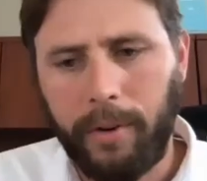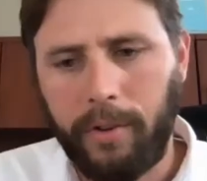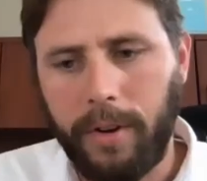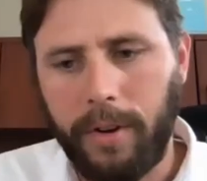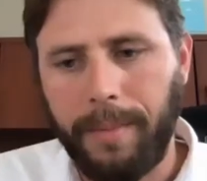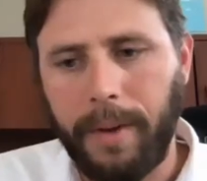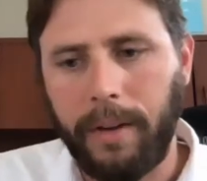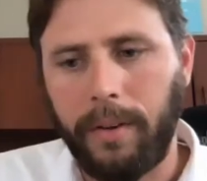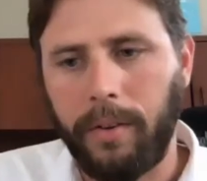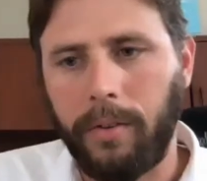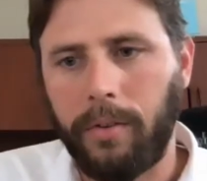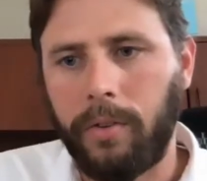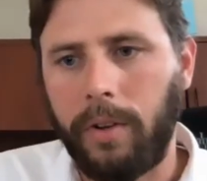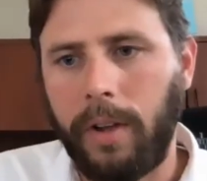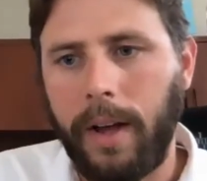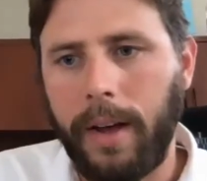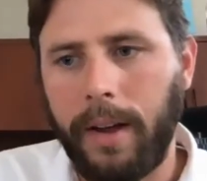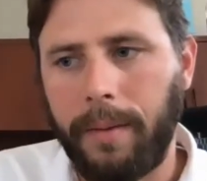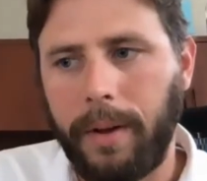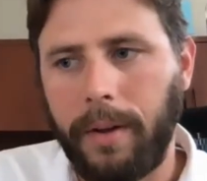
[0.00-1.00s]
should have made a
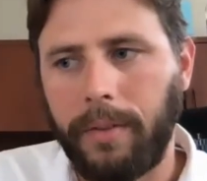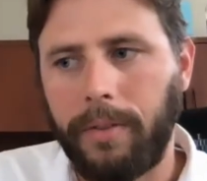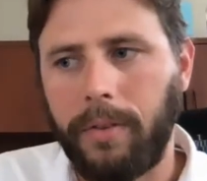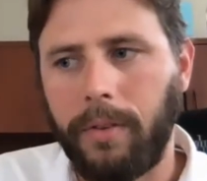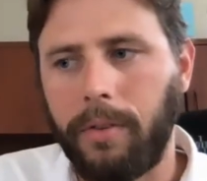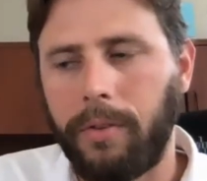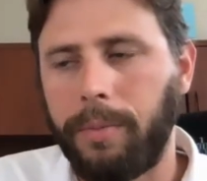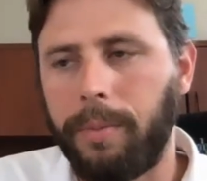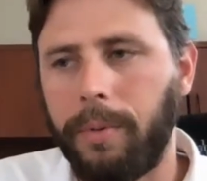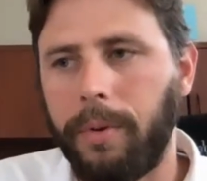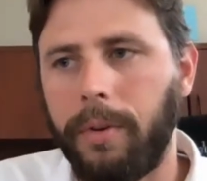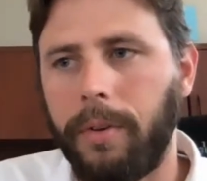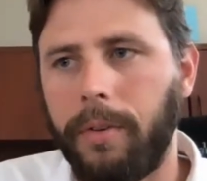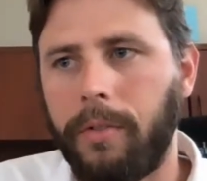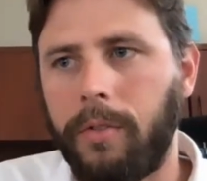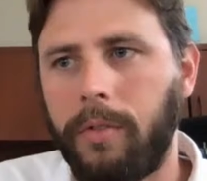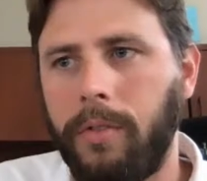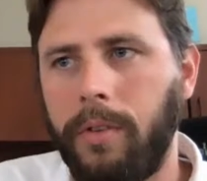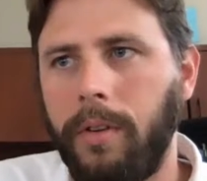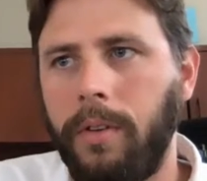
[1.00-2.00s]
slide about this, but
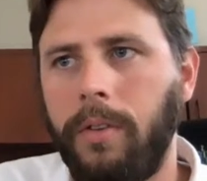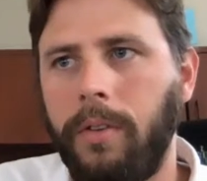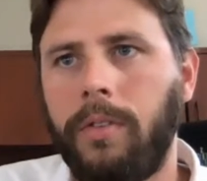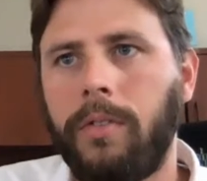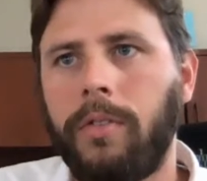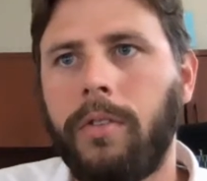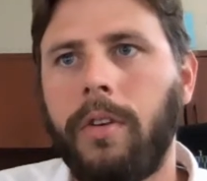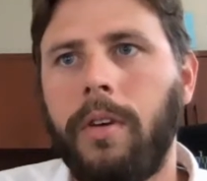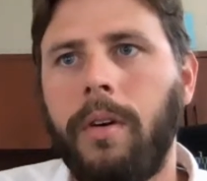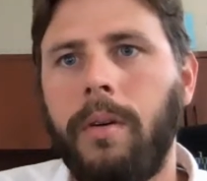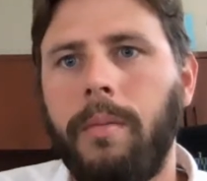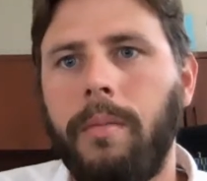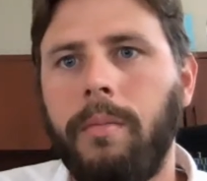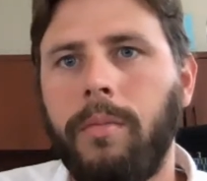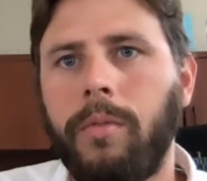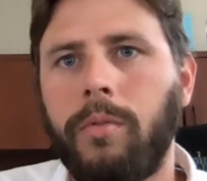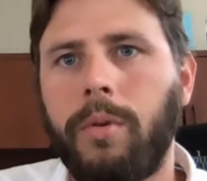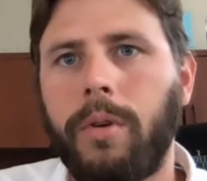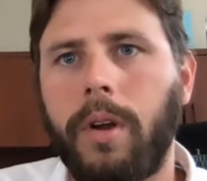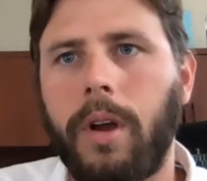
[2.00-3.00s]
some
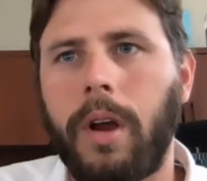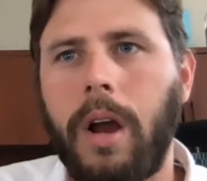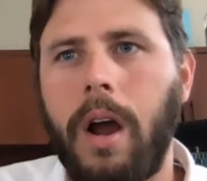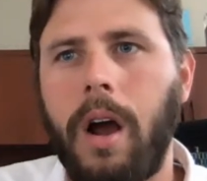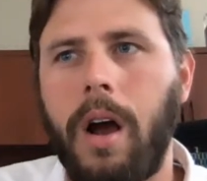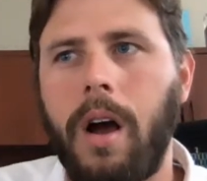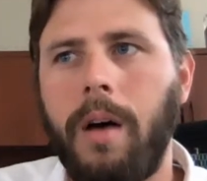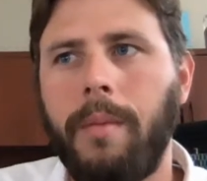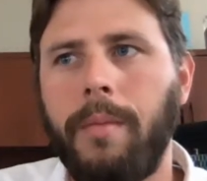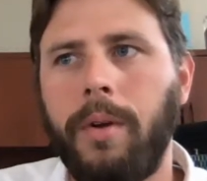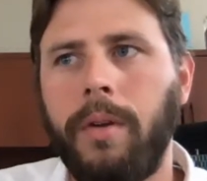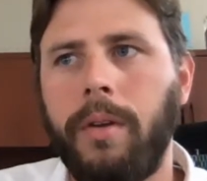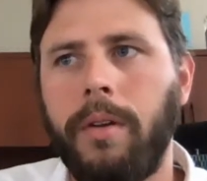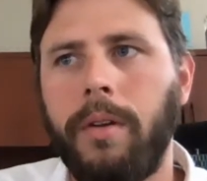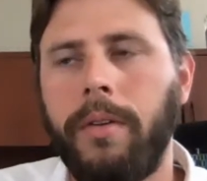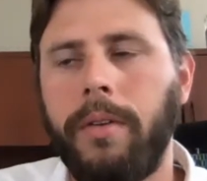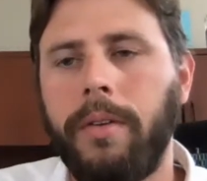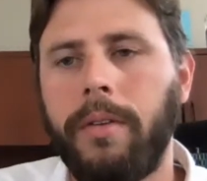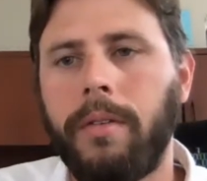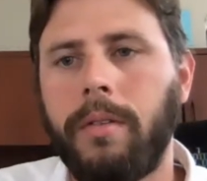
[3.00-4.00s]
sort of
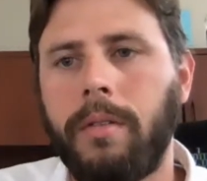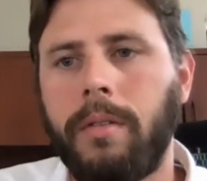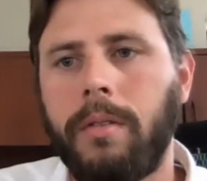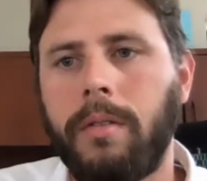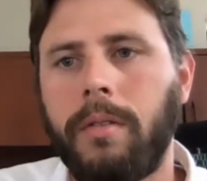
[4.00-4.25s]
common